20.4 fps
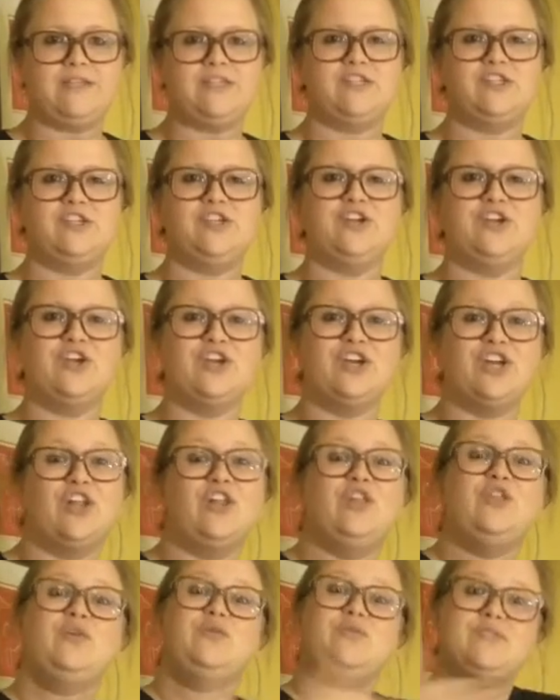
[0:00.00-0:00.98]
So you're going to
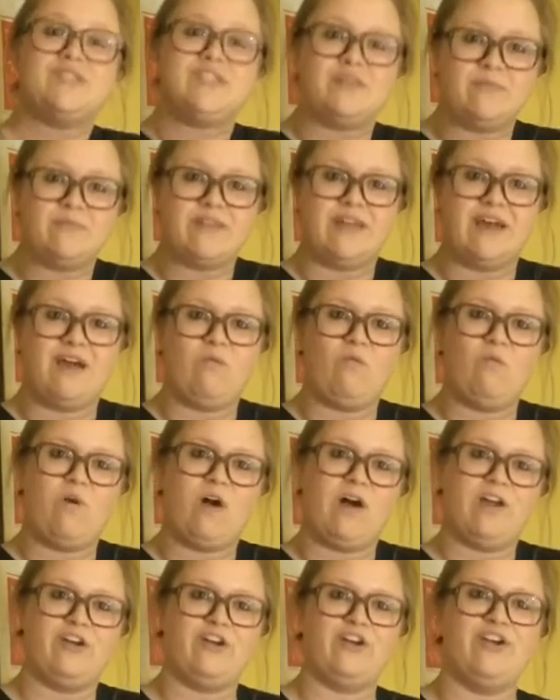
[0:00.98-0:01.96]
lose some of that
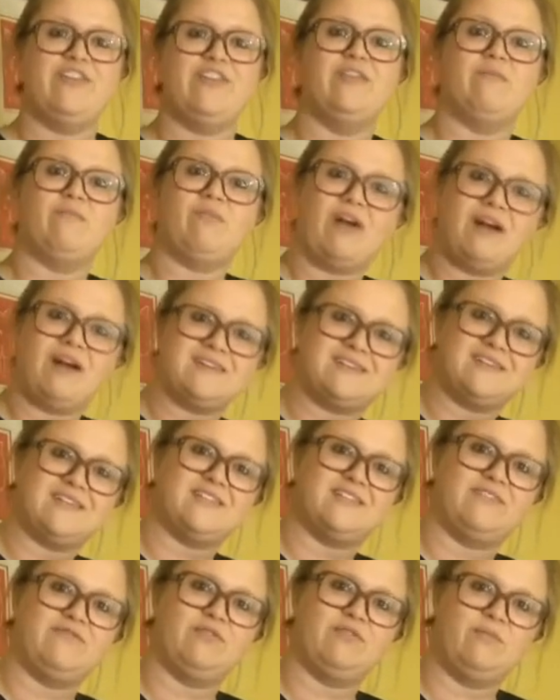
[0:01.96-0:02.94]
water in the process
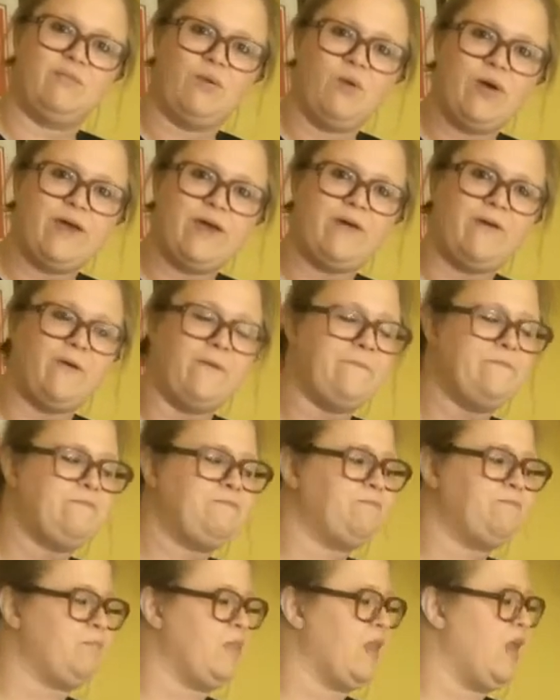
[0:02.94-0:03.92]
of the boil.
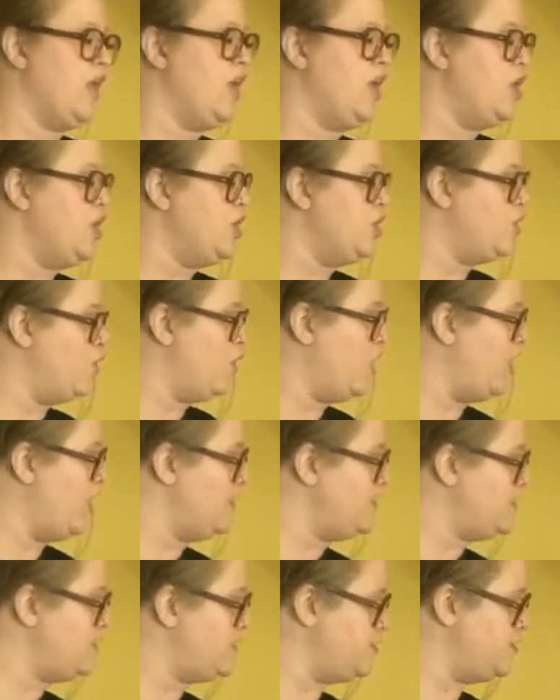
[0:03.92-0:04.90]
You'll
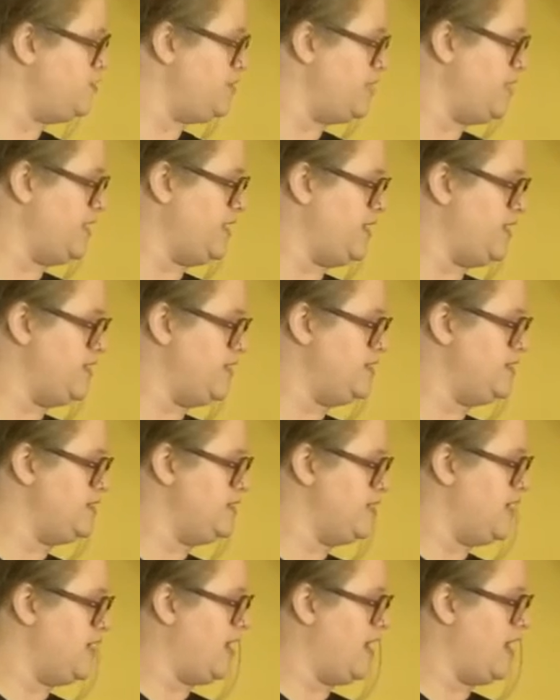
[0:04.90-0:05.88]
also need
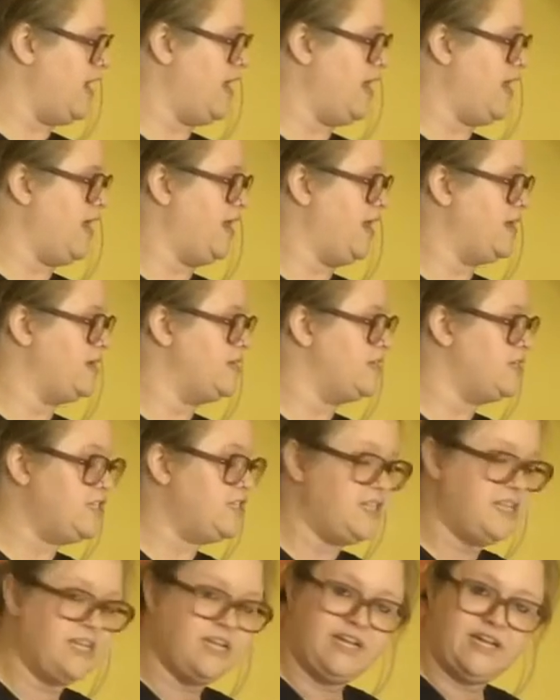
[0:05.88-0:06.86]
a
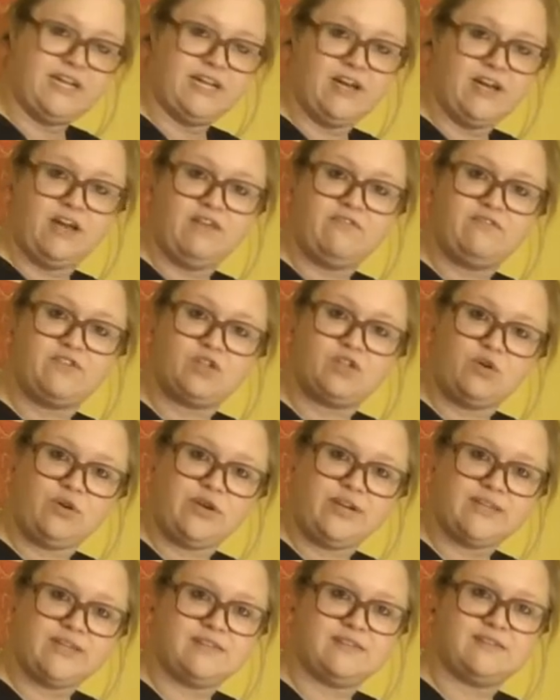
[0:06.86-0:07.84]
tea of
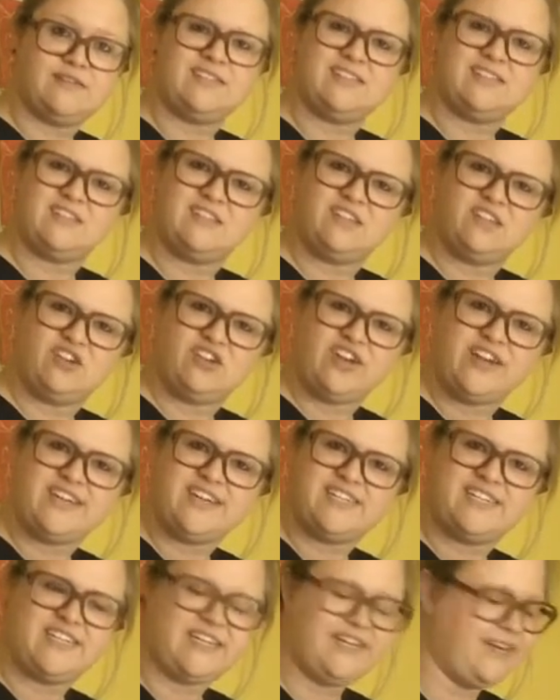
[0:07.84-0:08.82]
choice. This is a green
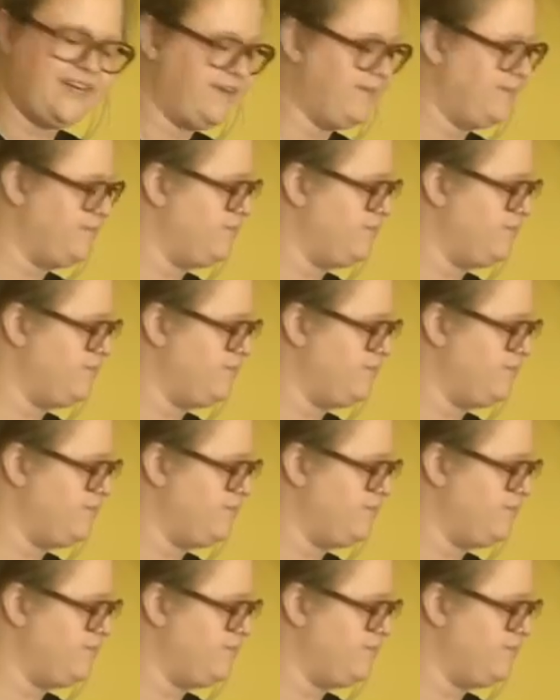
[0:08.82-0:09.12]
tea.